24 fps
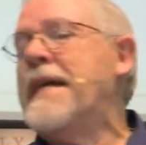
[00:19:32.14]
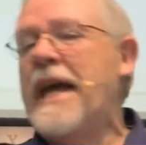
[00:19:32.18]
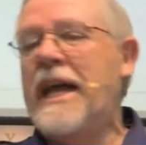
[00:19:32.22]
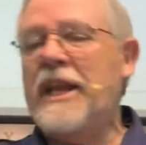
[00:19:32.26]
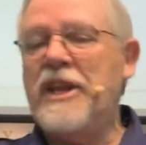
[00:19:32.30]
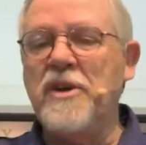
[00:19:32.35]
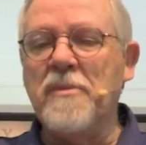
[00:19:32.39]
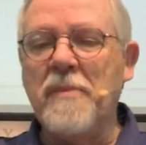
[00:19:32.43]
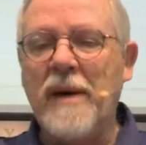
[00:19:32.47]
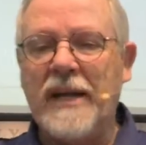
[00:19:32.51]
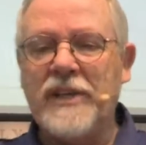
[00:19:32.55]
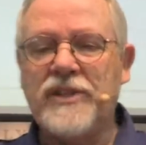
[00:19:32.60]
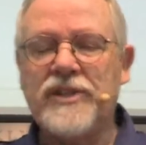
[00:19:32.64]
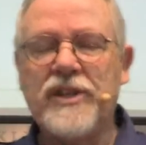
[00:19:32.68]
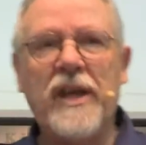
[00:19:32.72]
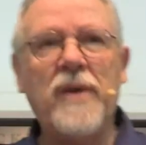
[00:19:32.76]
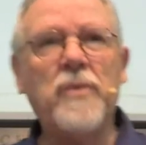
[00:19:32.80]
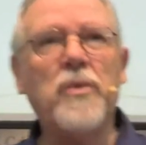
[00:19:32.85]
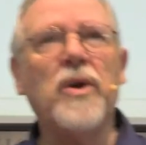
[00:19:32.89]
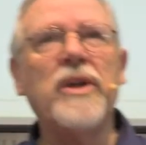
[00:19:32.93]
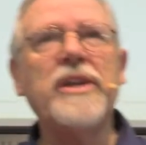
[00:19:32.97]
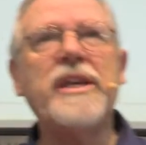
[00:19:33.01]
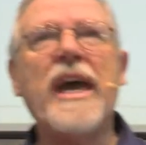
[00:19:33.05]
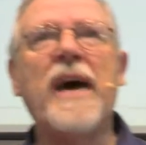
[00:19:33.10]
And you might
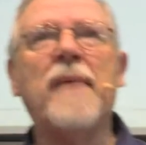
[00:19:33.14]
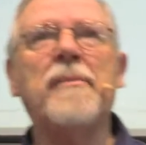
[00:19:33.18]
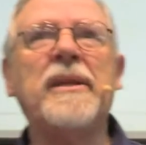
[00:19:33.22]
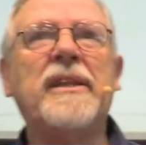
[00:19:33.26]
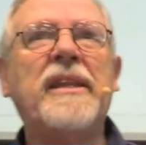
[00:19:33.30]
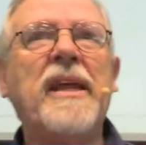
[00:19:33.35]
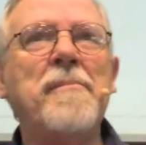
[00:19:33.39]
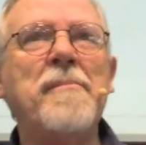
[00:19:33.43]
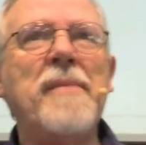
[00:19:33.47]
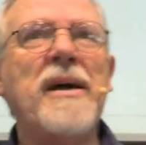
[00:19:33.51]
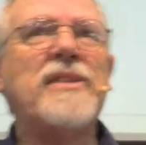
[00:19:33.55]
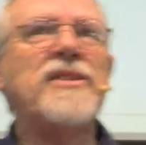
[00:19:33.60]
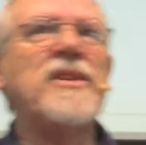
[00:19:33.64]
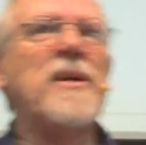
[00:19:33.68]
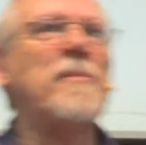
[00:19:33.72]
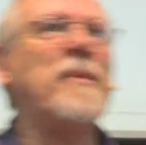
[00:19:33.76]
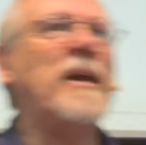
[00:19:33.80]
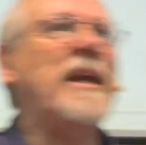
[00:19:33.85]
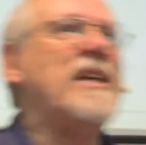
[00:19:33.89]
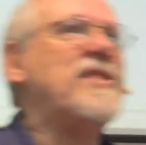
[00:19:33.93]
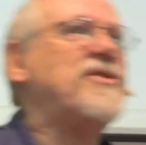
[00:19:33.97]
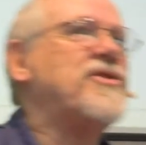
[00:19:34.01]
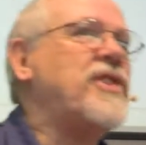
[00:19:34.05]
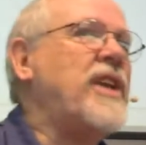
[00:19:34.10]
say, well, yeah, but they mess up
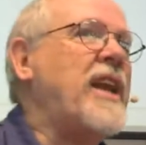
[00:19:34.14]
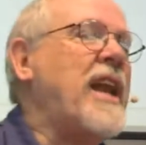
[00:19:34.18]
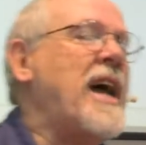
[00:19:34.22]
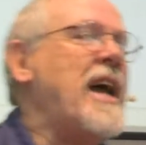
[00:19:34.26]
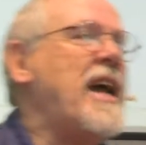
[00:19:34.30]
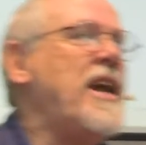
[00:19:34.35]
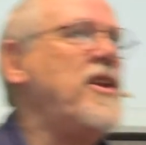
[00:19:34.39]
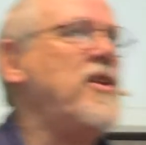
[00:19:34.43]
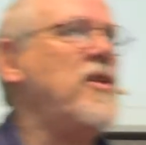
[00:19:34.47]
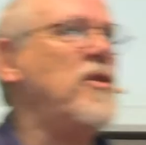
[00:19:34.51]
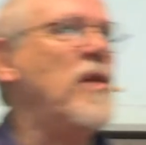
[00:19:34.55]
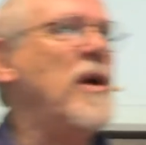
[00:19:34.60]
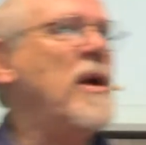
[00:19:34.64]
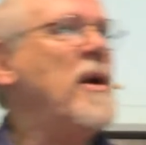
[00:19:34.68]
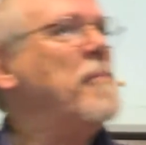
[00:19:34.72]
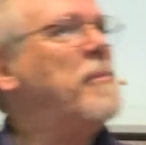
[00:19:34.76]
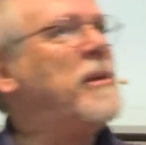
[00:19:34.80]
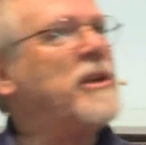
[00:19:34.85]
less than I do.